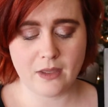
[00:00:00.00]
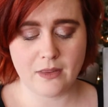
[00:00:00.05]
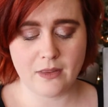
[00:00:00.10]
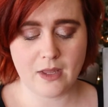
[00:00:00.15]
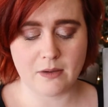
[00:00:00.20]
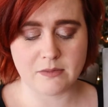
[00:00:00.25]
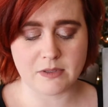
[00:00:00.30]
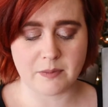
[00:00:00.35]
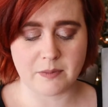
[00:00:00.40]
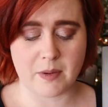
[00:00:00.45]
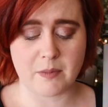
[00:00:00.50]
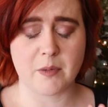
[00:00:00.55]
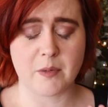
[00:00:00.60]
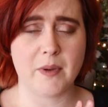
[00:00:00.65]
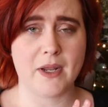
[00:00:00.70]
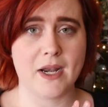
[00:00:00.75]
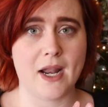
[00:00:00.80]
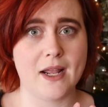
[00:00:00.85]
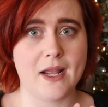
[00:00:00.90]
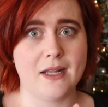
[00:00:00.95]
that was a bummer,
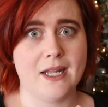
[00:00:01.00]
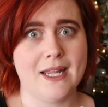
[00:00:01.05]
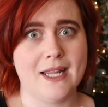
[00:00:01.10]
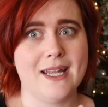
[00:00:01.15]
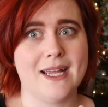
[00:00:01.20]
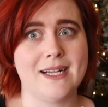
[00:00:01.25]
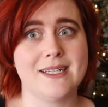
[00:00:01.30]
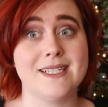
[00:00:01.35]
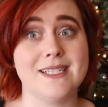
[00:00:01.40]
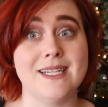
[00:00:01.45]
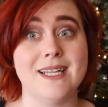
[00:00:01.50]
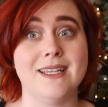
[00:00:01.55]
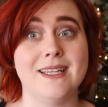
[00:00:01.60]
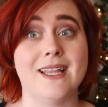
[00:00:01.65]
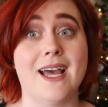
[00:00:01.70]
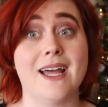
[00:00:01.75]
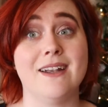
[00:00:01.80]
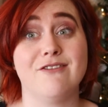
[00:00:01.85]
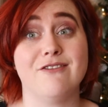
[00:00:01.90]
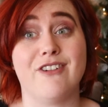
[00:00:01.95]
but I liked seeing
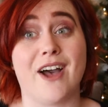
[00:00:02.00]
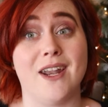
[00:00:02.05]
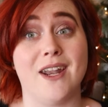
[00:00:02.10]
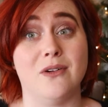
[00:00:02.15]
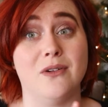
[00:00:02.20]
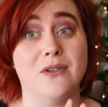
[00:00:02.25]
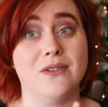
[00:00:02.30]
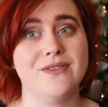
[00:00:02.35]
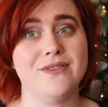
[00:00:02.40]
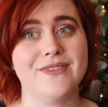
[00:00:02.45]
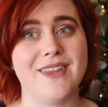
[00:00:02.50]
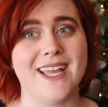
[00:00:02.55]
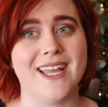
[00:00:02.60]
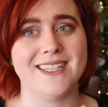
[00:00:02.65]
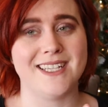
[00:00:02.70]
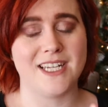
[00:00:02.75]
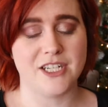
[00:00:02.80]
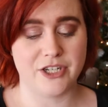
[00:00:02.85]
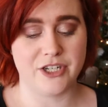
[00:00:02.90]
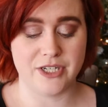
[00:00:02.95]
that final
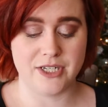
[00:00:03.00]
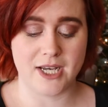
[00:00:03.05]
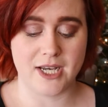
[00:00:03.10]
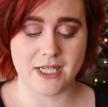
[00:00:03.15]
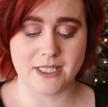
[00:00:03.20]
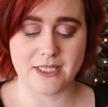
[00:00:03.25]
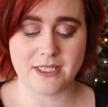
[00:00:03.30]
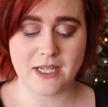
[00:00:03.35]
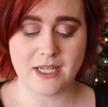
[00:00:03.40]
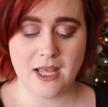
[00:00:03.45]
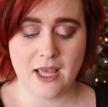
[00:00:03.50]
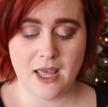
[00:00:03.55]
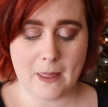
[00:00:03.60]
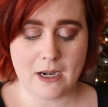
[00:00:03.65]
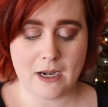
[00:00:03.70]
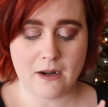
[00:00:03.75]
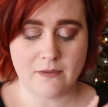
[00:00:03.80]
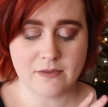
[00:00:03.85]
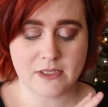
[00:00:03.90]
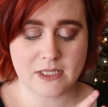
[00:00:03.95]
thing that she does.
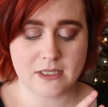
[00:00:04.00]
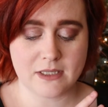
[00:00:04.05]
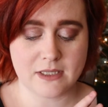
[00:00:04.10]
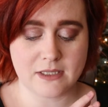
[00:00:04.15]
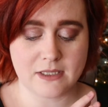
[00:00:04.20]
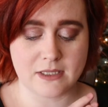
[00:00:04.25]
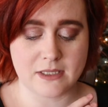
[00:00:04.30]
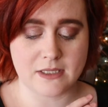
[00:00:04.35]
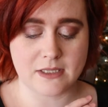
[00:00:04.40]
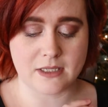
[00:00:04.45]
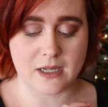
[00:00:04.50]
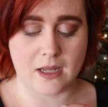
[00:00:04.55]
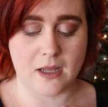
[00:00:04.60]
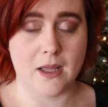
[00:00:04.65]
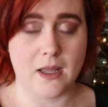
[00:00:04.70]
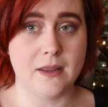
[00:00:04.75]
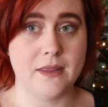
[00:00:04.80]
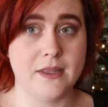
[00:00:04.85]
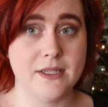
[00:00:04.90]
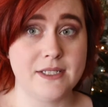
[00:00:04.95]
And obviously this is
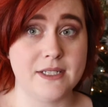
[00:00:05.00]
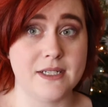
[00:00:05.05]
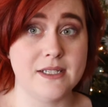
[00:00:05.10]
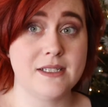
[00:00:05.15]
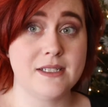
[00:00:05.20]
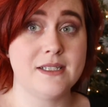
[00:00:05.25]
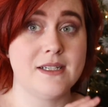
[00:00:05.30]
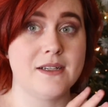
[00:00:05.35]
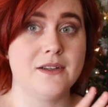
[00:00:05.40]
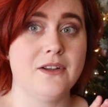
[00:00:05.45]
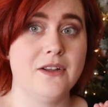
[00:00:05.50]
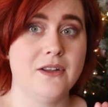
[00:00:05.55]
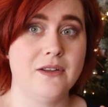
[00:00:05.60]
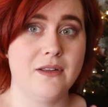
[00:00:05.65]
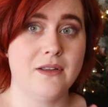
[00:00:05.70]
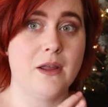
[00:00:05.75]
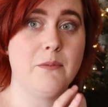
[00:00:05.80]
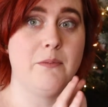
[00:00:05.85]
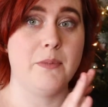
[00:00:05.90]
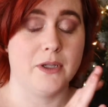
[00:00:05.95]

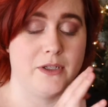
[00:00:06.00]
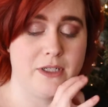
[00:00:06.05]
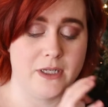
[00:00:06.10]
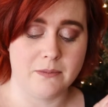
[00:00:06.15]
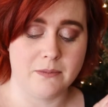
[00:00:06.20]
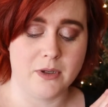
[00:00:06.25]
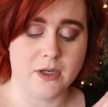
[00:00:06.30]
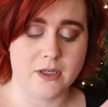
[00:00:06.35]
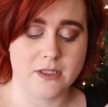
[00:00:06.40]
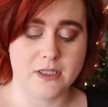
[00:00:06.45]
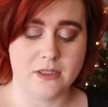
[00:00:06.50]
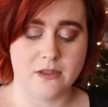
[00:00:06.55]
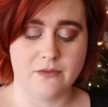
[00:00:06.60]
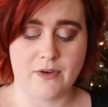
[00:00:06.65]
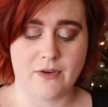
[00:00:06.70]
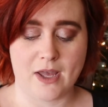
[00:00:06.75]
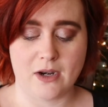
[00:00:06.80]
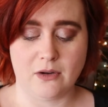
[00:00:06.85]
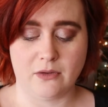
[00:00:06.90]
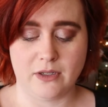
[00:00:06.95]
still a building book to the
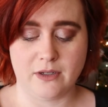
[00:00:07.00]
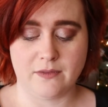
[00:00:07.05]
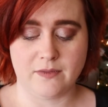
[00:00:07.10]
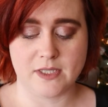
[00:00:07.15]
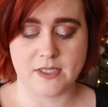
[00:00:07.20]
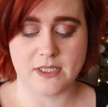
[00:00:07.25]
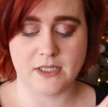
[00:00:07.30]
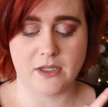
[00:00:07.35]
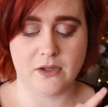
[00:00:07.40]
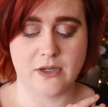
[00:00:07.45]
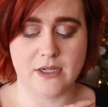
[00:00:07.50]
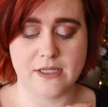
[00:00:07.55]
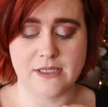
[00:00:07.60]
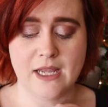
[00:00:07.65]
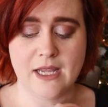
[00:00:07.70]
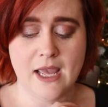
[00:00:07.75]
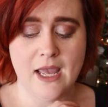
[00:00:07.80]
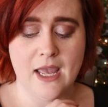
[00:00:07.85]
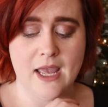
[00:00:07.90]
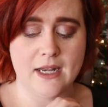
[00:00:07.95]
final end of the
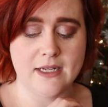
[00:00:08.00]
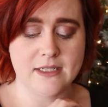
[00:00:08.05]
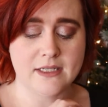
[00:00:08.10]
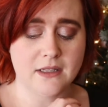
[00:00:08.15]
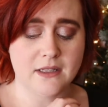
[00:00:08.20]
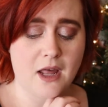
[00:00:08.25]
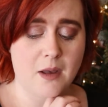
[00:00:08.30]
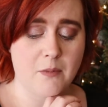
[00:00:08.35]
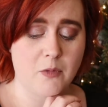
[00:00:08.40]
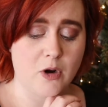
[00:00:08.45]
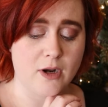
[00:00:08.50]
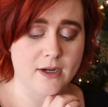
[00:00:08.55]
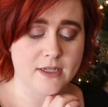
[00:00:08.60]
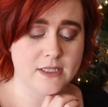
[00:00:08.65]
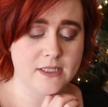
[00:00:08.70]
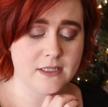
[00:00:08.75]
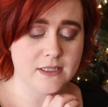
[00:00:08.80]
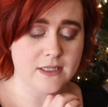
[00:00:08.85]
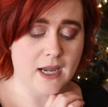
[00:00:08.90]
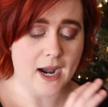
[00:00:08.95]
series. It is a lot more
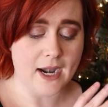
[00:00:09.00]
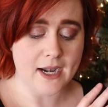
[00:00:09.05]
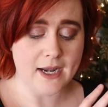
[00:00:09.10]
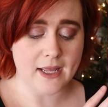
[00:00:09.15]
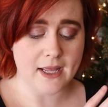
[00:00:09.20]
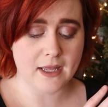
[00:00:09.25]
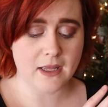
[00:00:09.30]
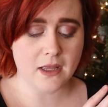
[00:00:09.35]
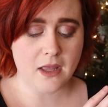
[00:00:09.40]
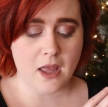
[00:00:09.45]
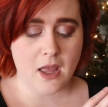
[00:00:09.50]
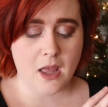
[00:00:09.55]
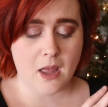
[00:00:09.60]
exciting